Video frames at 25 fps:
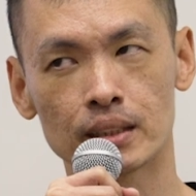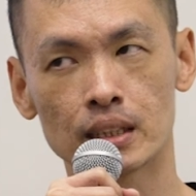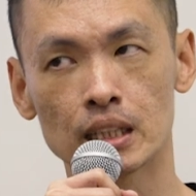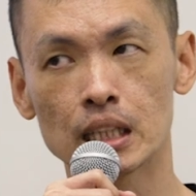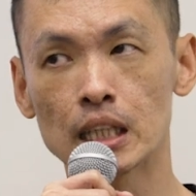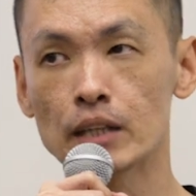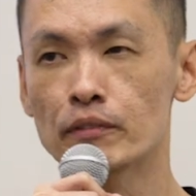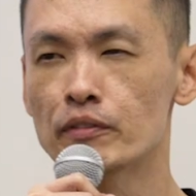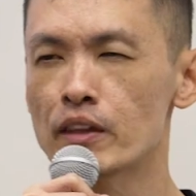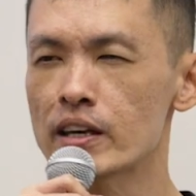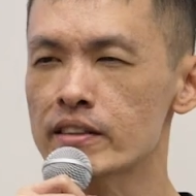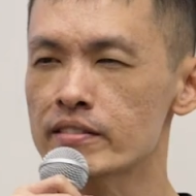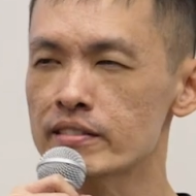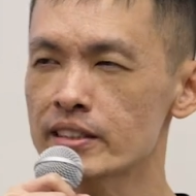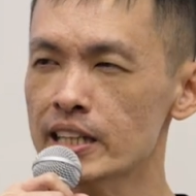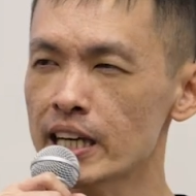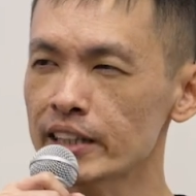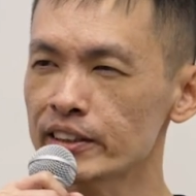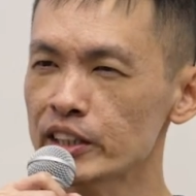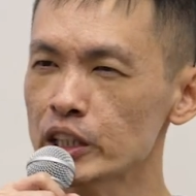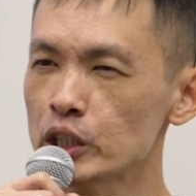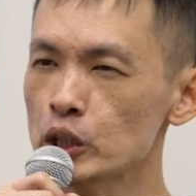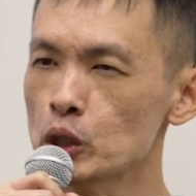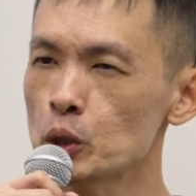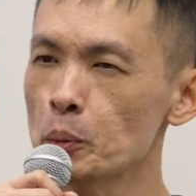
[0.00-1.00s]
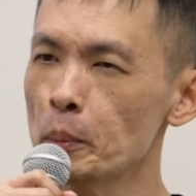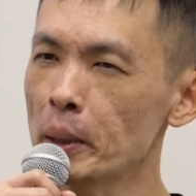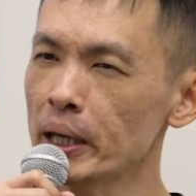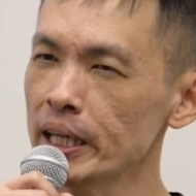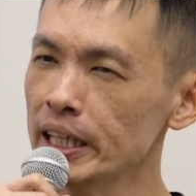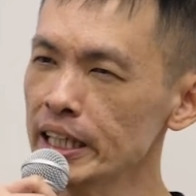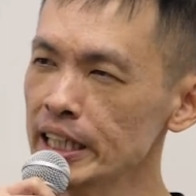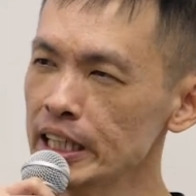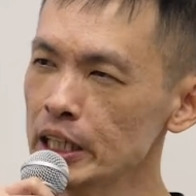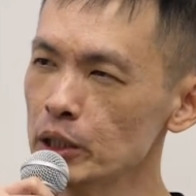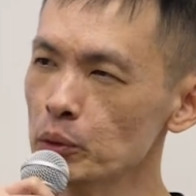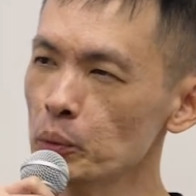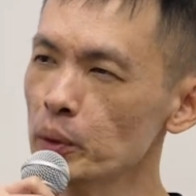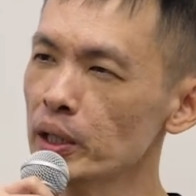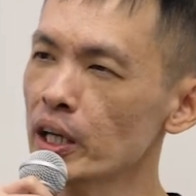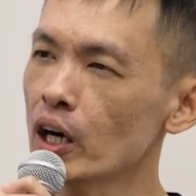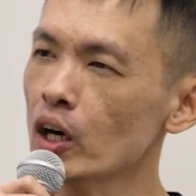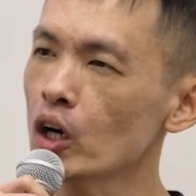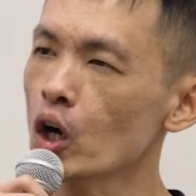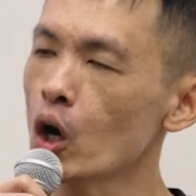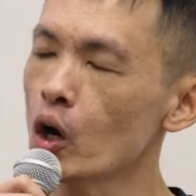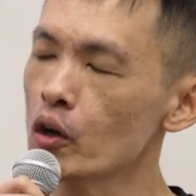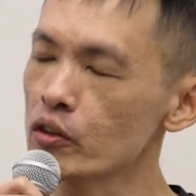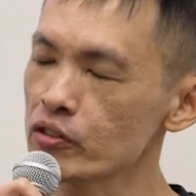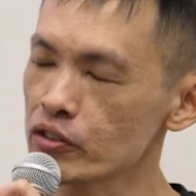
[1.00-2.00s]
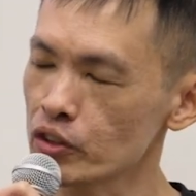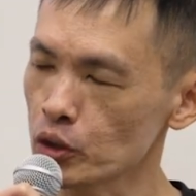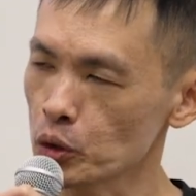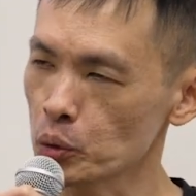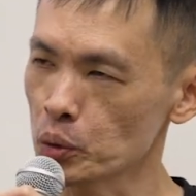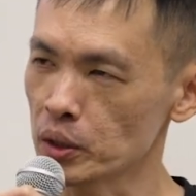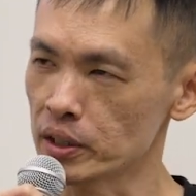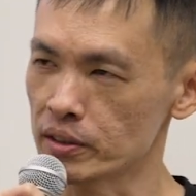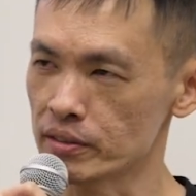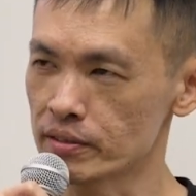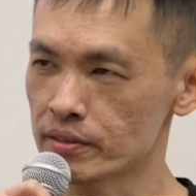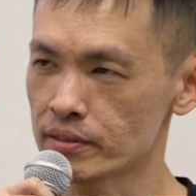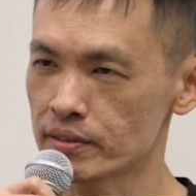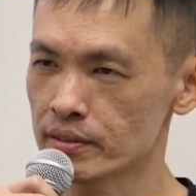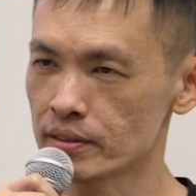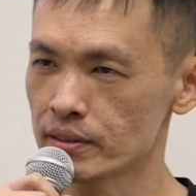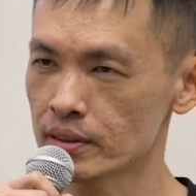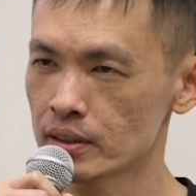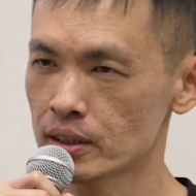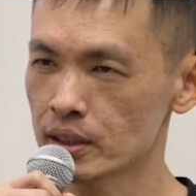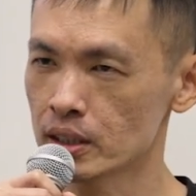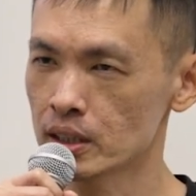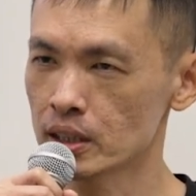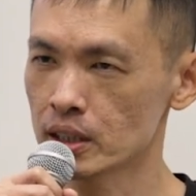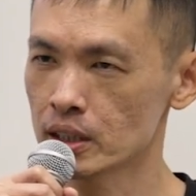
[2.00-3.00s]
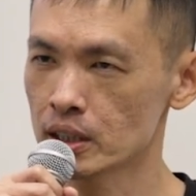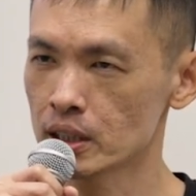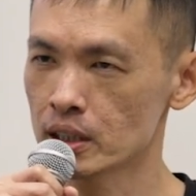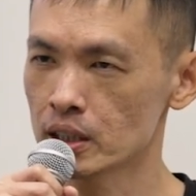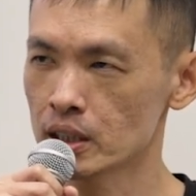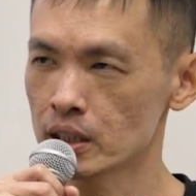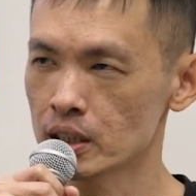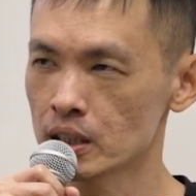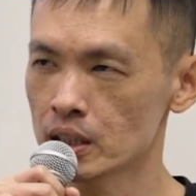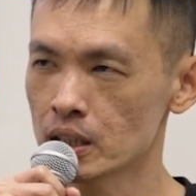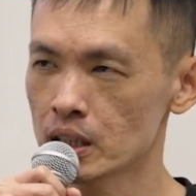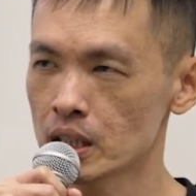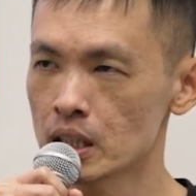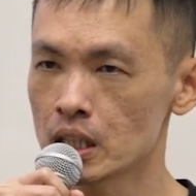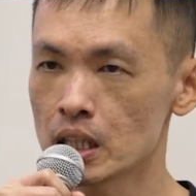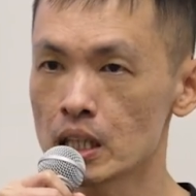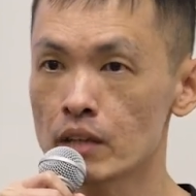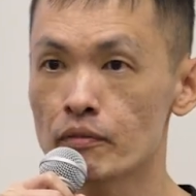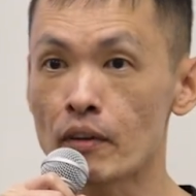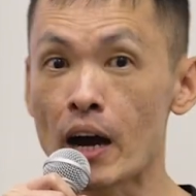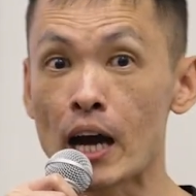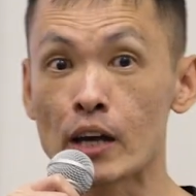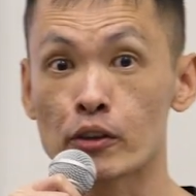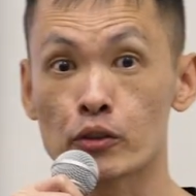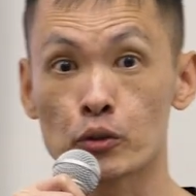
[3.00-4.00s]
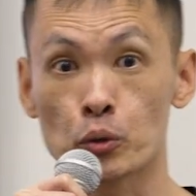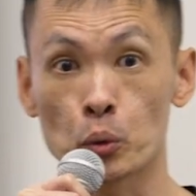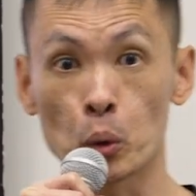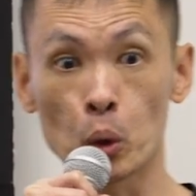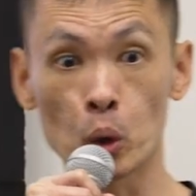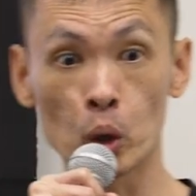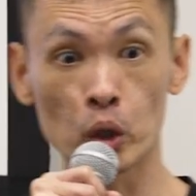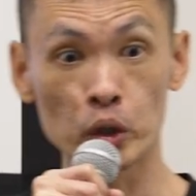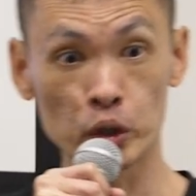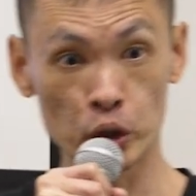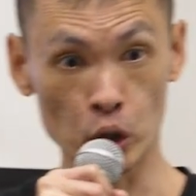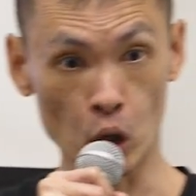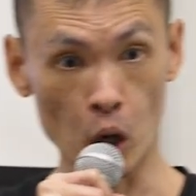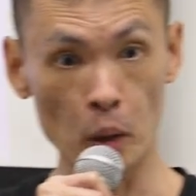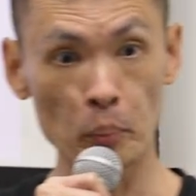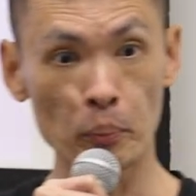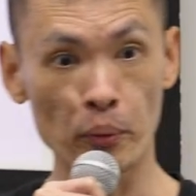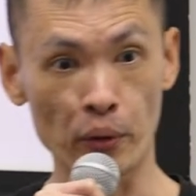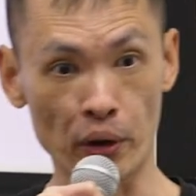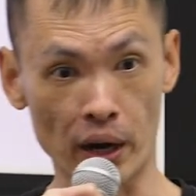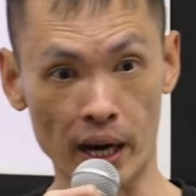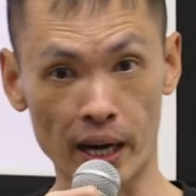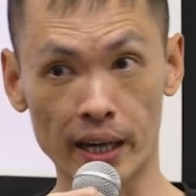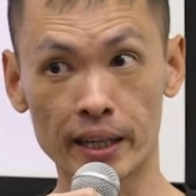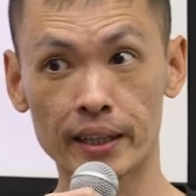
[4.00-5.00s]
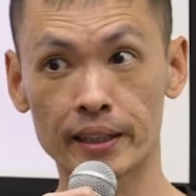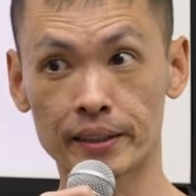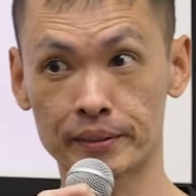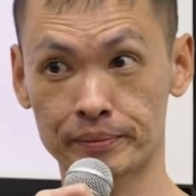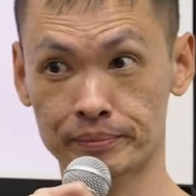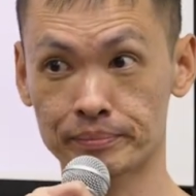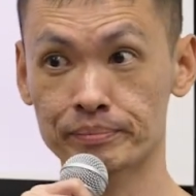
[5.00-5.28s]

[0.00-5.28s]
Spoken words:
If there's nothing you may eat without consequence. If I swallow your pride,